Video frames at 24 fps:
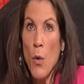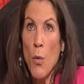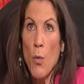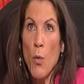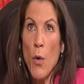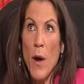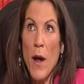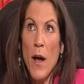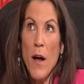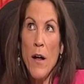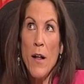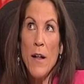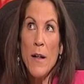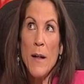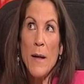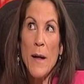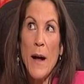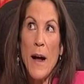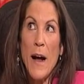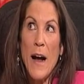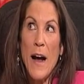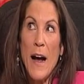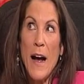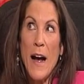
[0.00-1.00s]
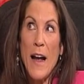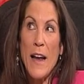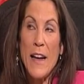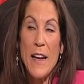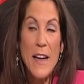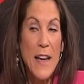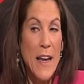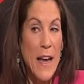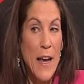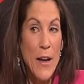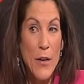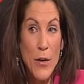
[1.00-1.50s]
Well, it
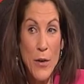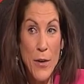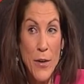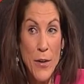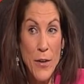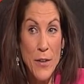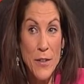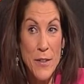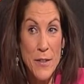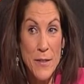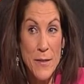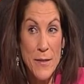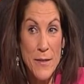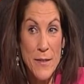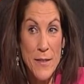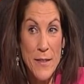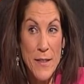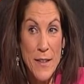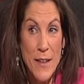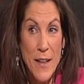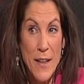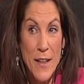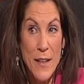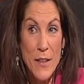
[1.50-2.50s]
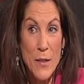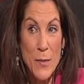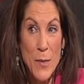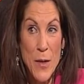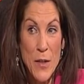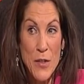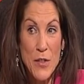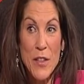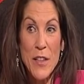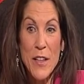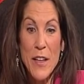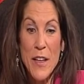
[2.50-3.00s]
can't hurt, and
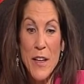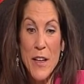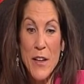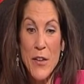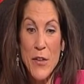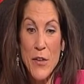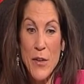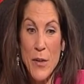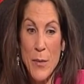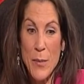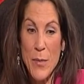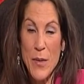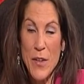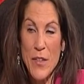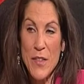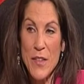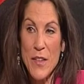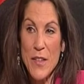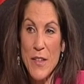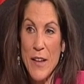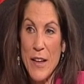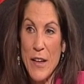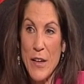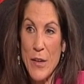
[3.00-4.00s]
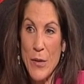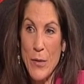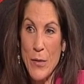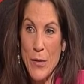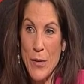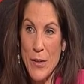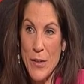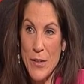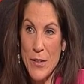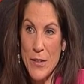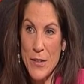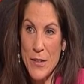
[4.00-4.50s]
especially in a business like
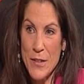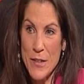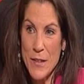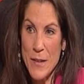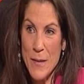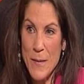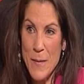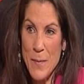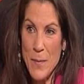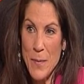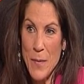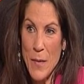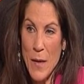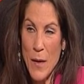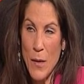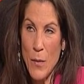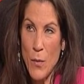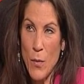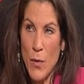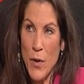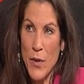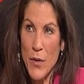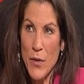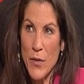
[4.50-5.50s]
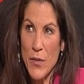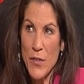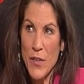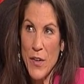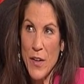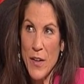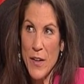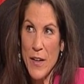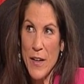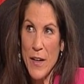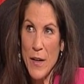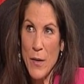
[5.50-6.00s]
yours, when you're
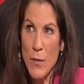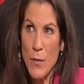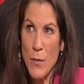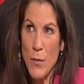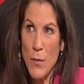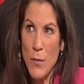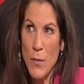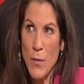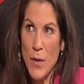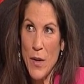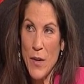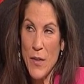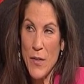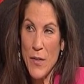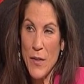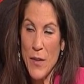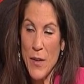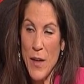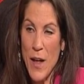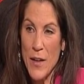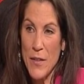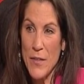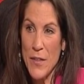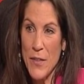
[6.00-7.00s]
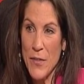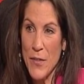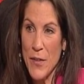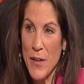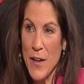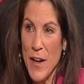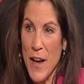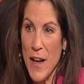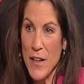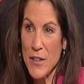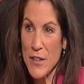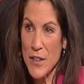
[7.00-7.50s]
dealing with a lot of
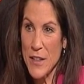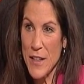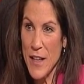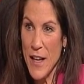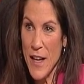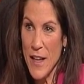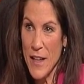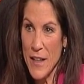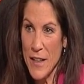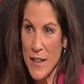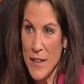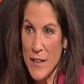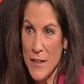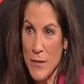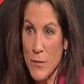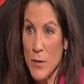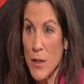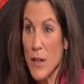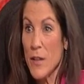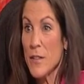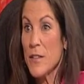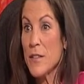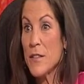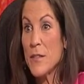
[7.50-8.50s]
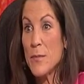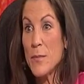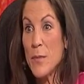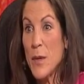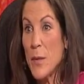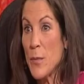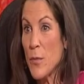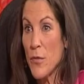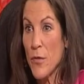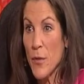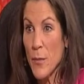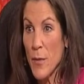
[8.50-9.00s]
different nationalities, well,
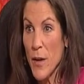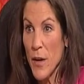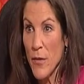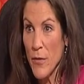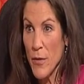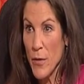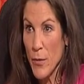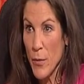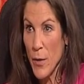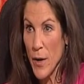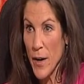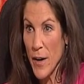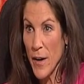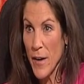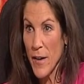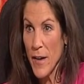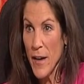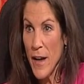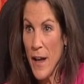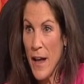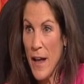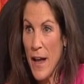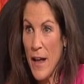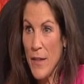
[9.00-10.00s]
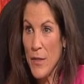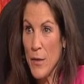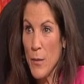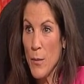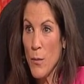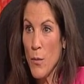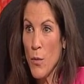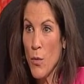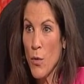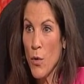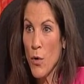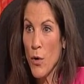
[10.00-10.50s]
people from everywhere, and the
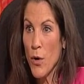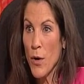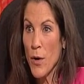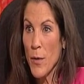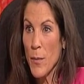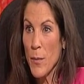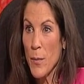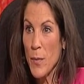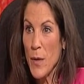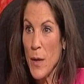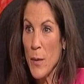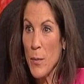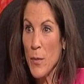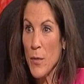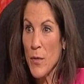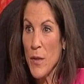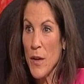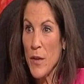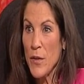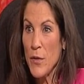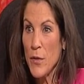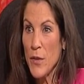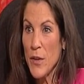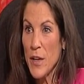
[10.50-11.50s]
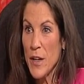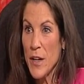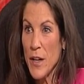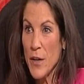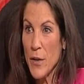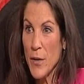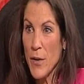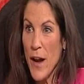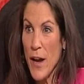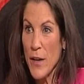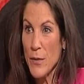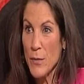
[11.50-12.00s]
more people that you can
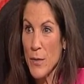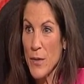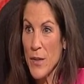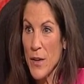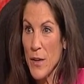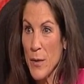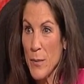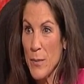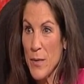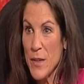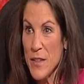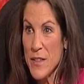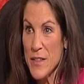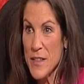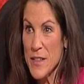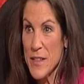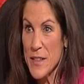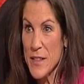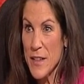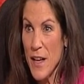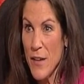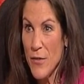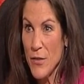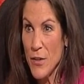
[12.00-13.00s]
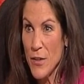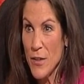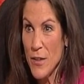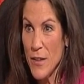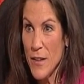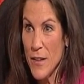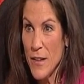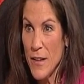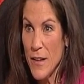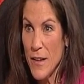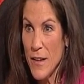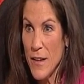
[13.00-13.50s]
interact with on a business level
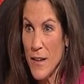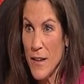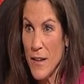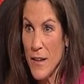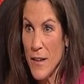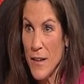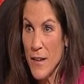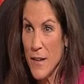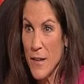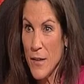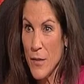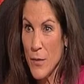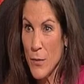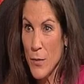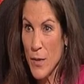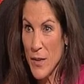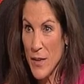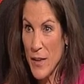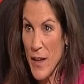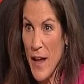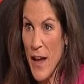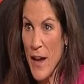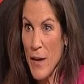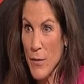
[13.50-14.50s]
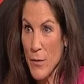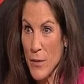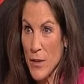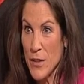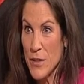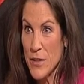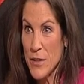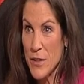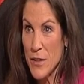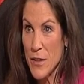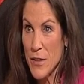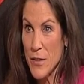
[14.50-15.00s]
with
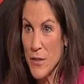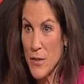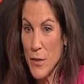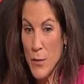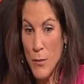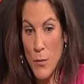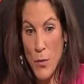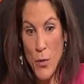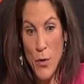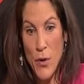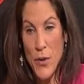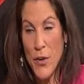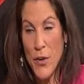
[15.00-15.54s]
language, the more